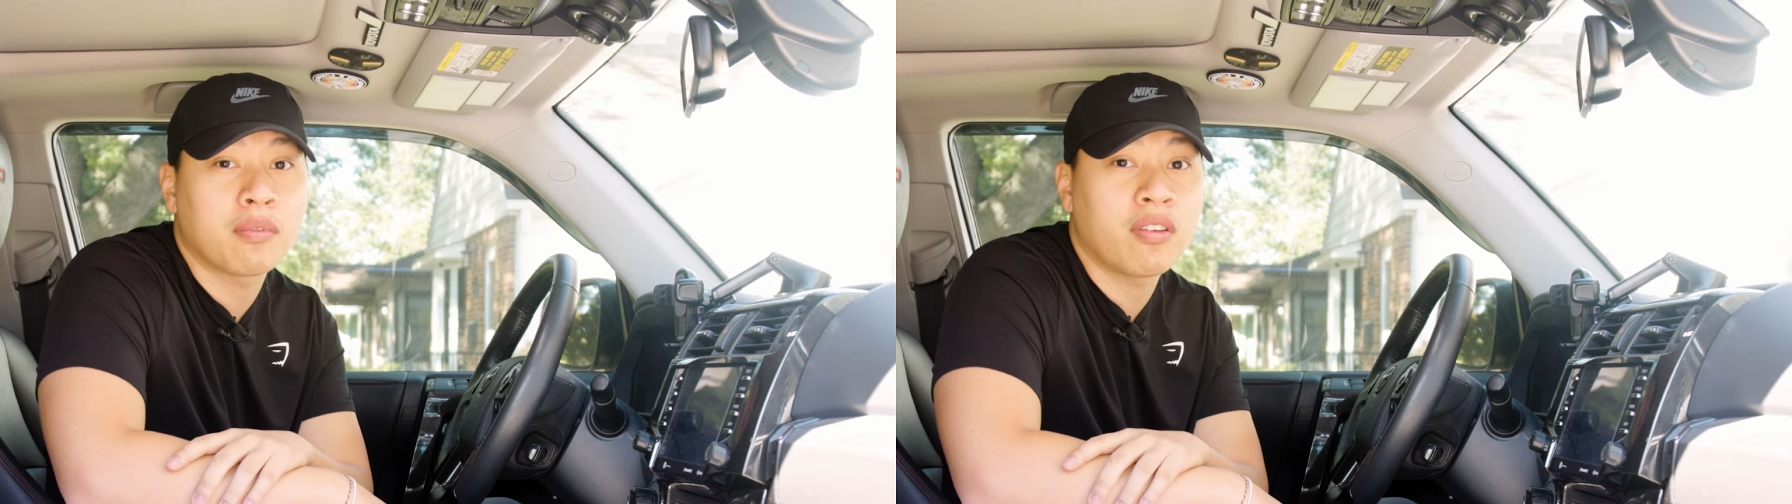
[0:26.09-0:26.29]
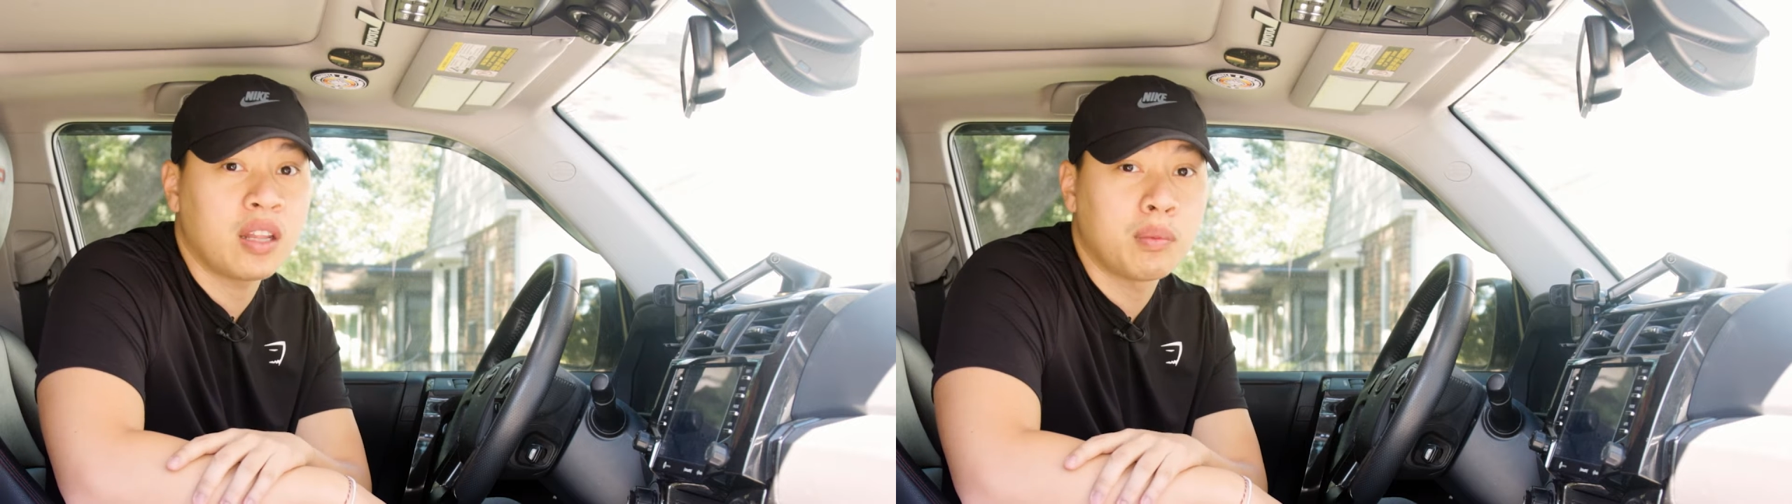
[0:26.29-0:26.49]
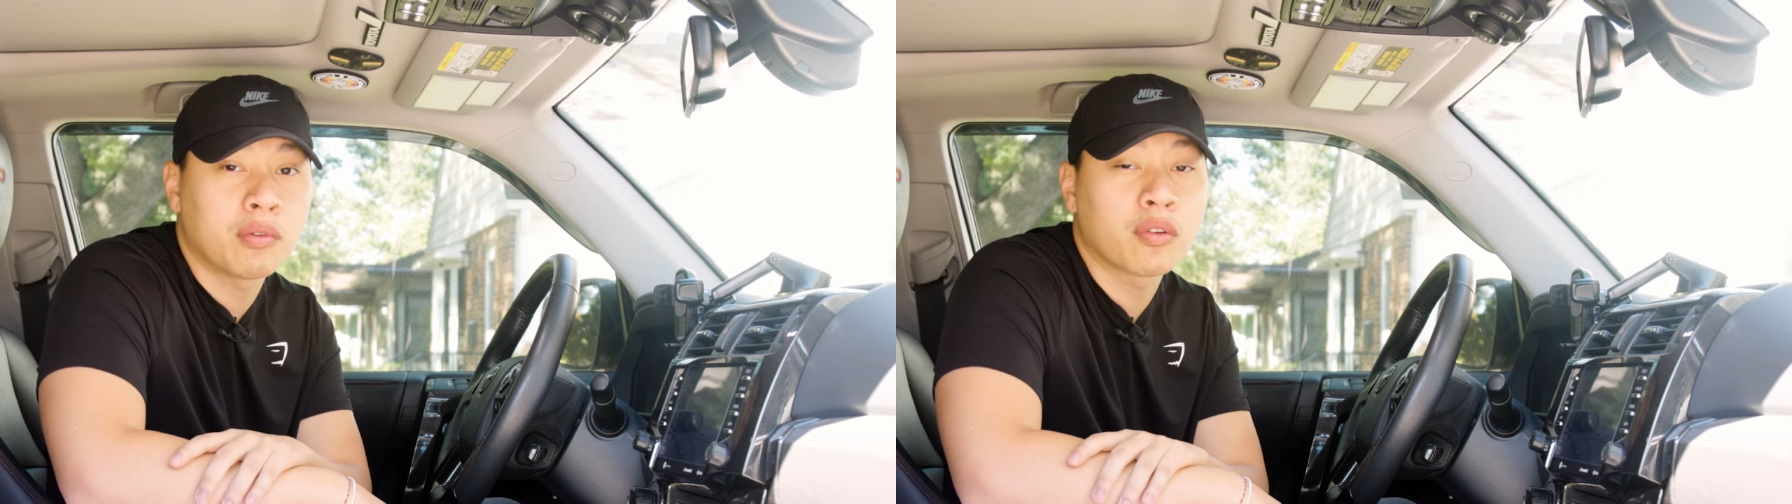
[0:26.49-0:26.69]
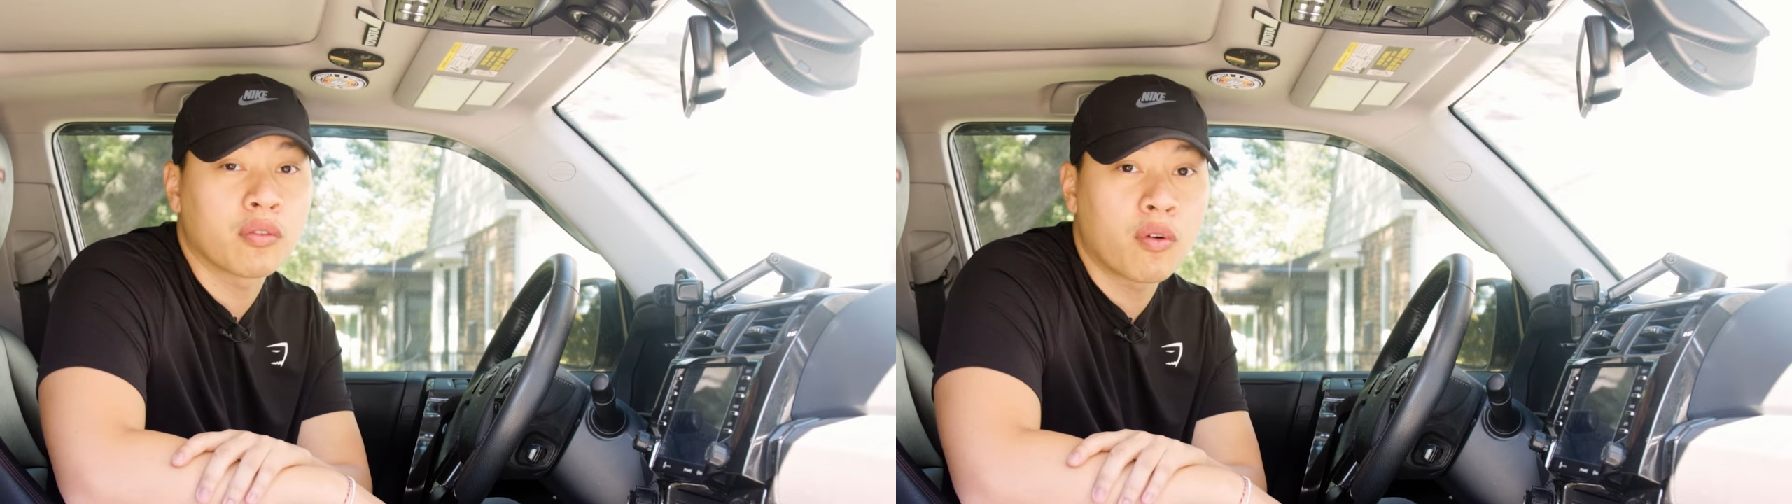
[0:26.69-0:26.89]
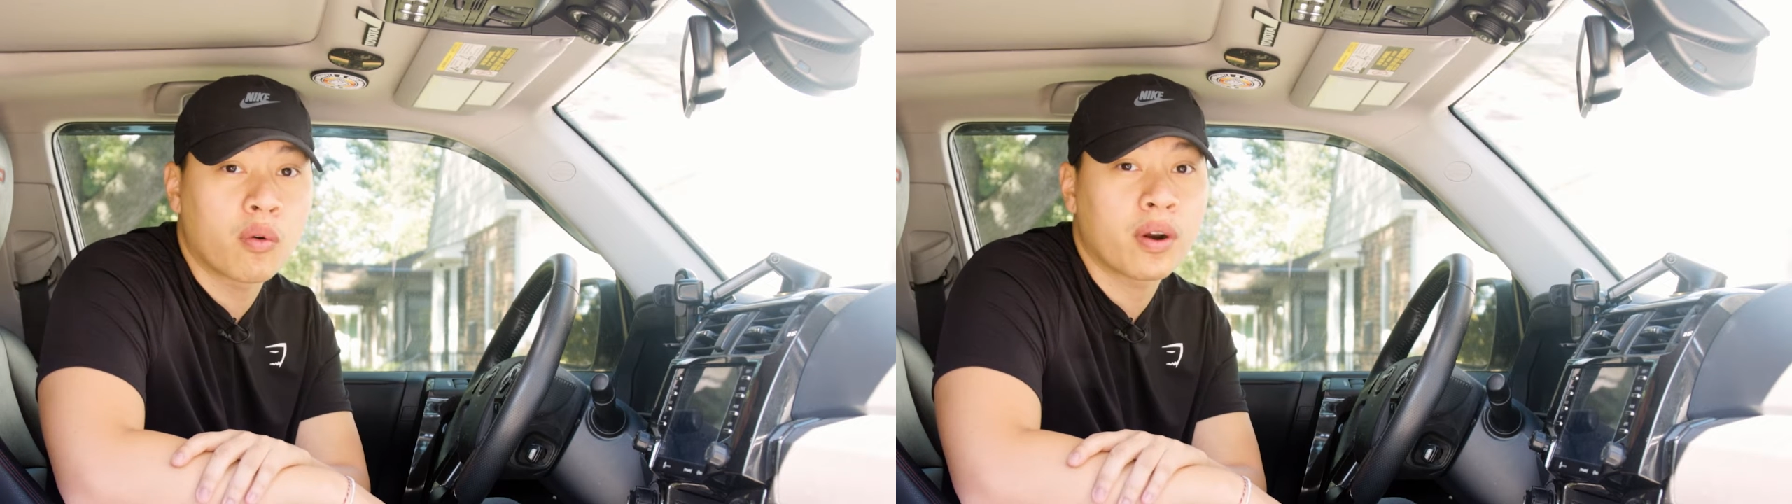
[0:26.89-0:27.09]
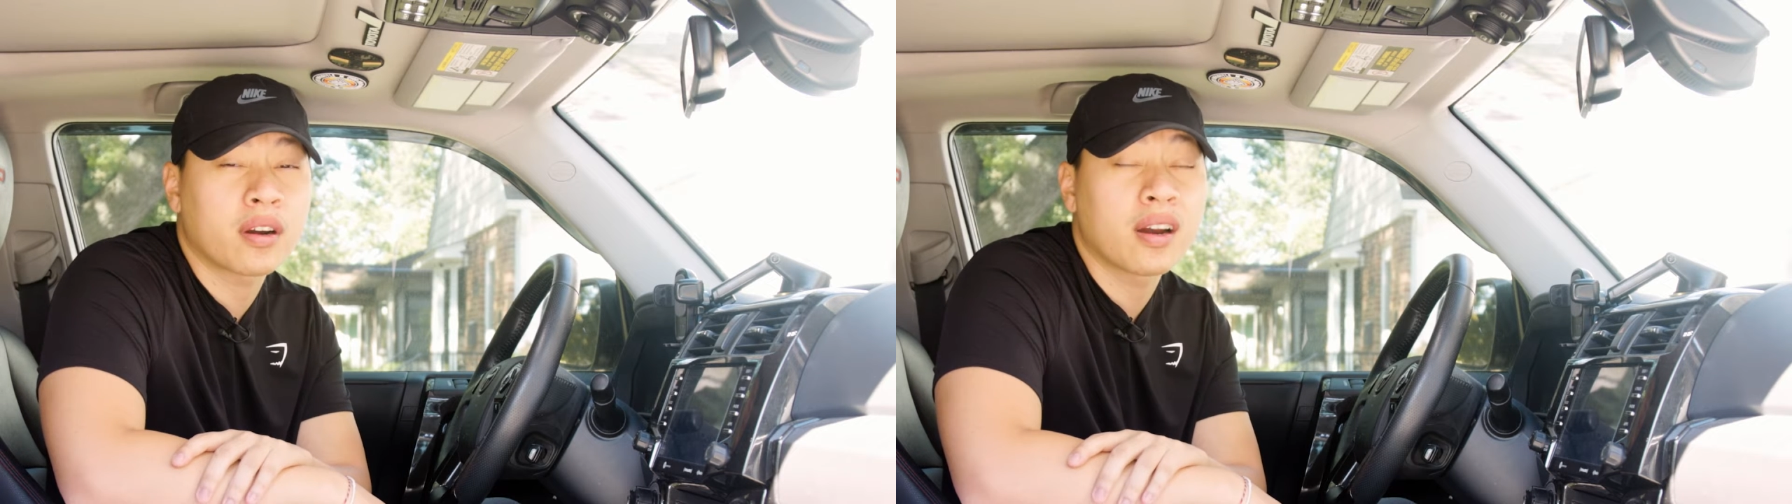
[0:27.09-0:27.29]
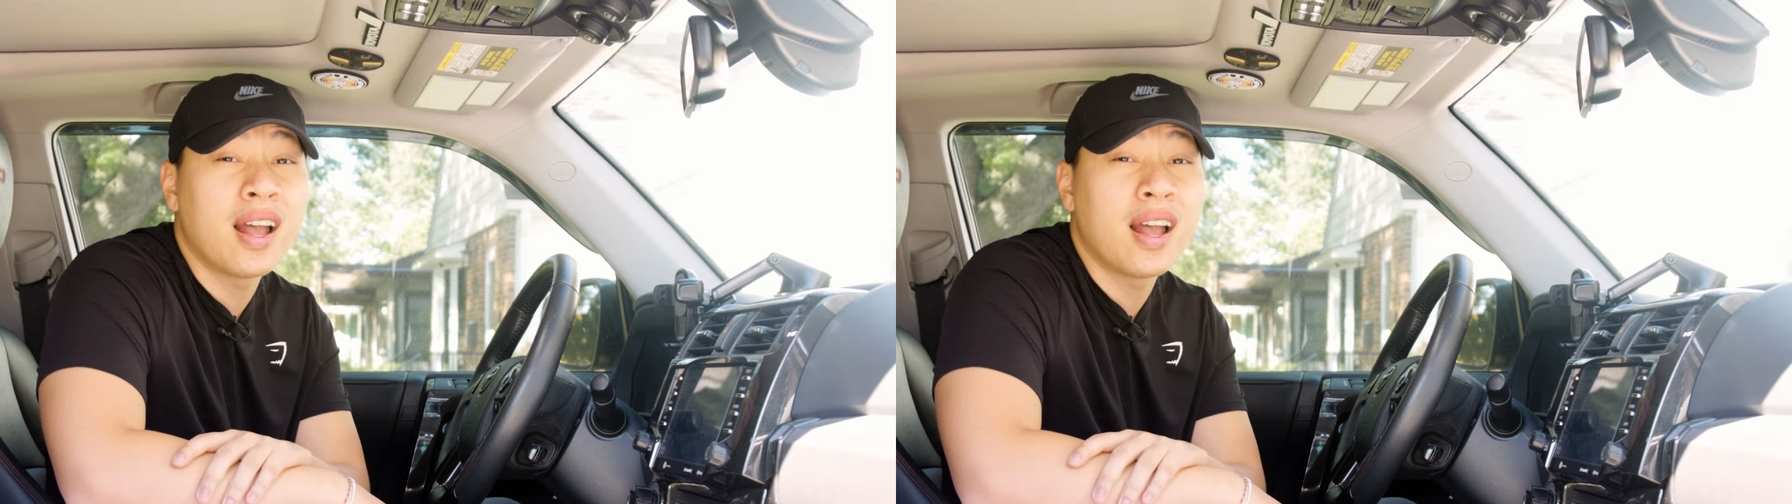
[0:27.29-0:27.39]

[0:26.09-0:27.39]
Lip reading: available for the 4Runner.